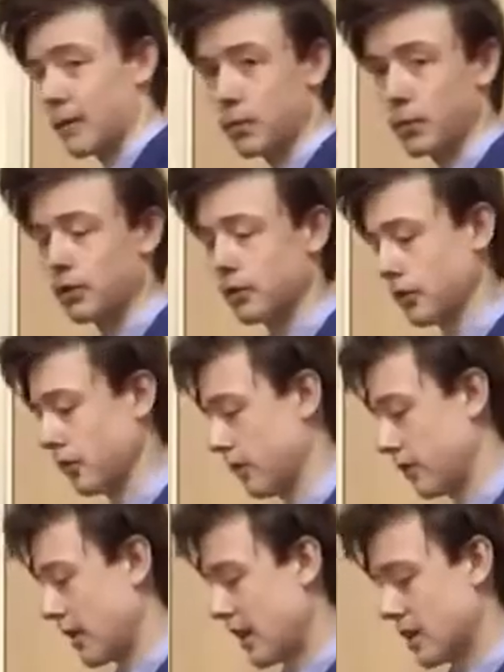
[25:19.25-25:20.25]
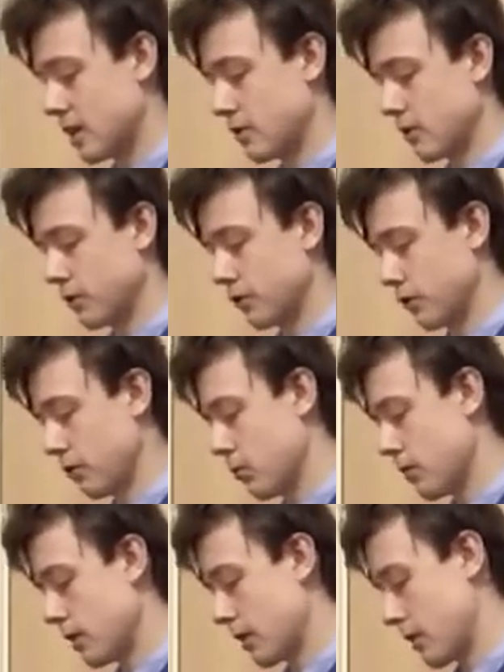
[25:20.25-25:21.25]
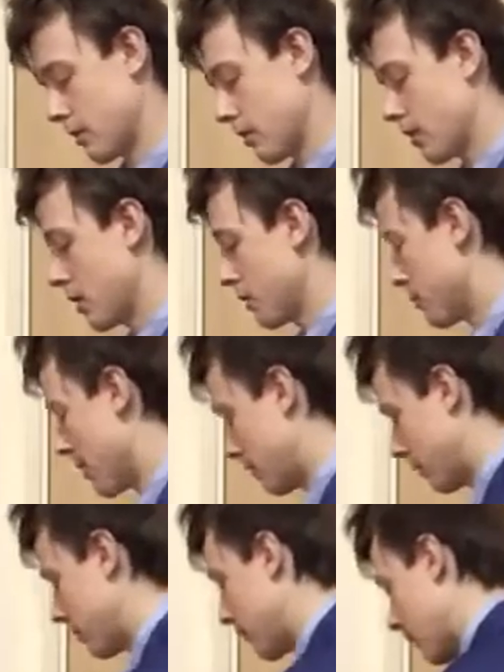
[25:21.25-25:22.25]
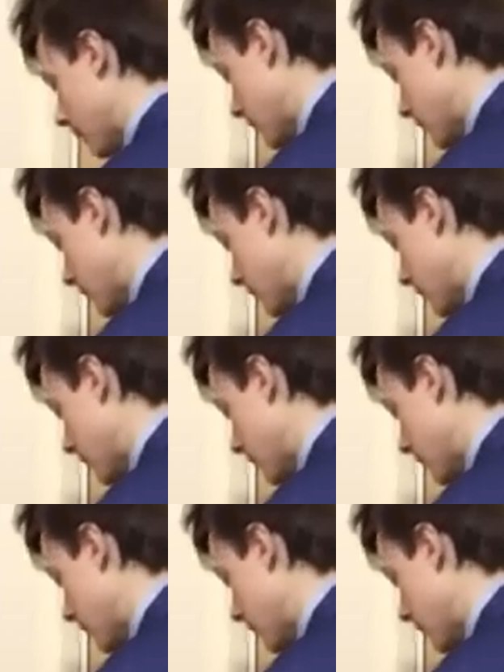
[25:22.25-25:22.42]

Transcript: put this on earlier on to practice for the